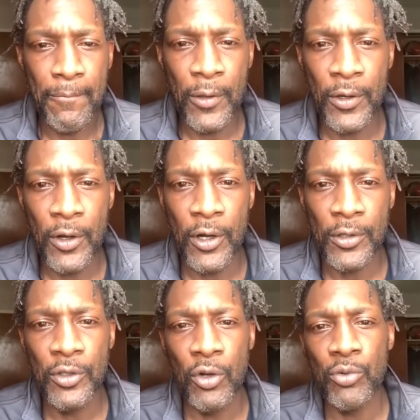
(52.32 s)
And, uh,
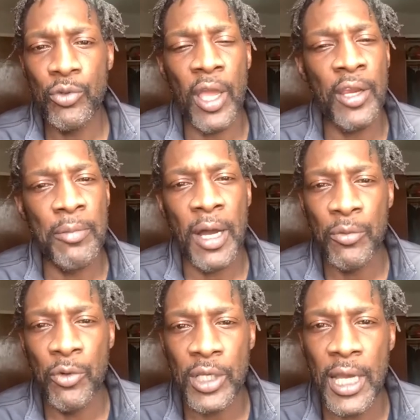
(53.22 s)
you know, anybody
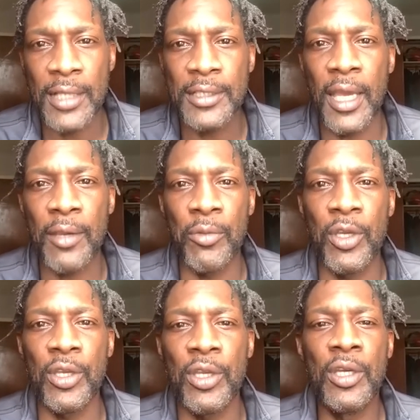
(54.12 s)
want to contact
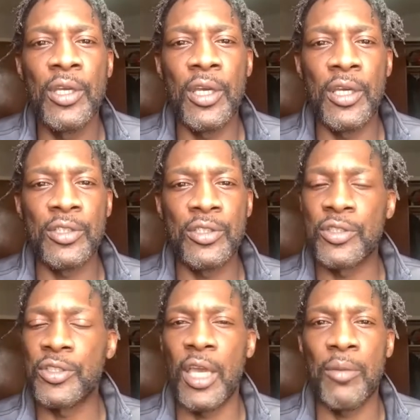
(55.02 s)
me, it's the
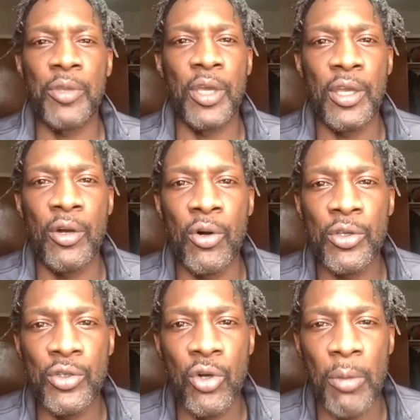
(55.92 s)
same thing
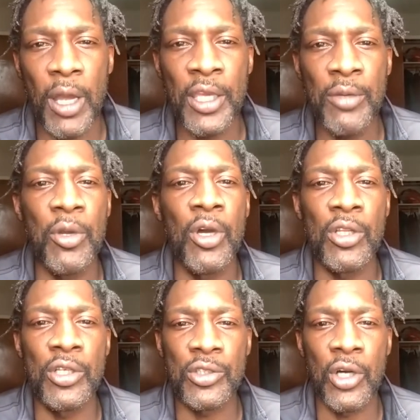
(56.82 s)
on, you know, my
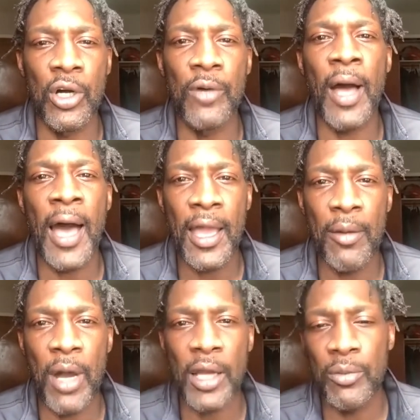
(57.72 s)
email is uh, I
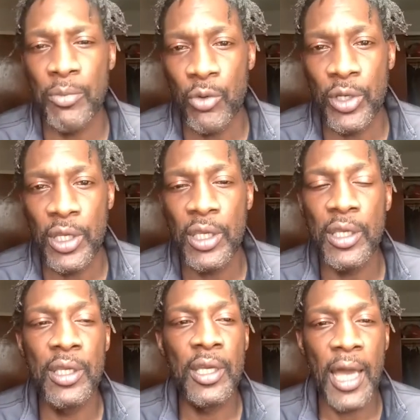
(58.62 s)
Am My Community,
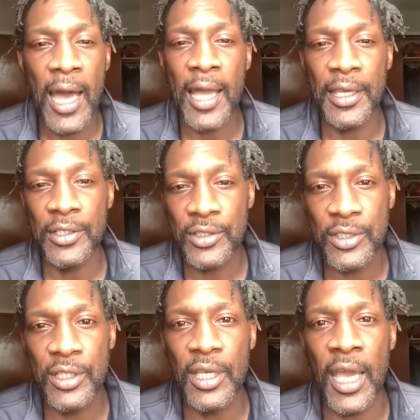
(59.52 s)
I N
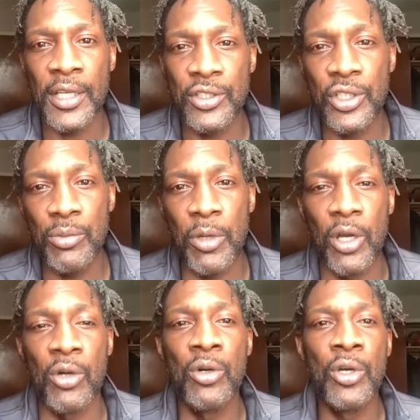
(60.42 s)
C at
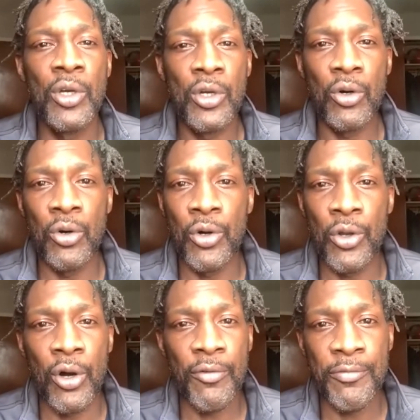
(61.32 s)
Gmail, on
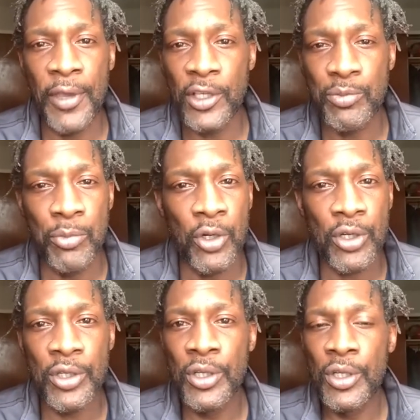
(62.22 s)
uh, Facebook,
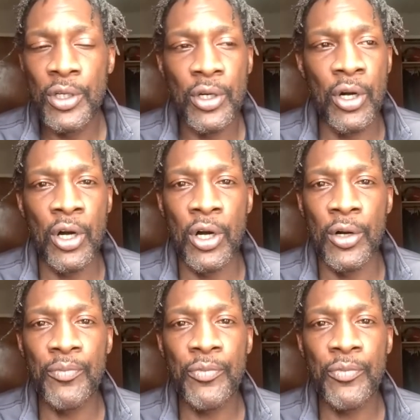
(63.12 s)
uh,